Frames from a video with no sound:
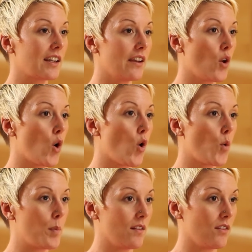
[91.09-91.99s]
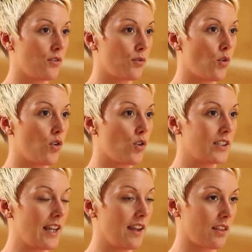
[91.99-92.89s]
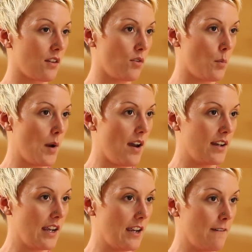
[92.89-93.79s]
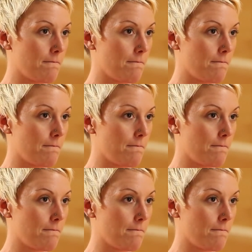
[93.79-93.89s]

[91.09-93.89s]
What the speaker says: and open the full length of the body.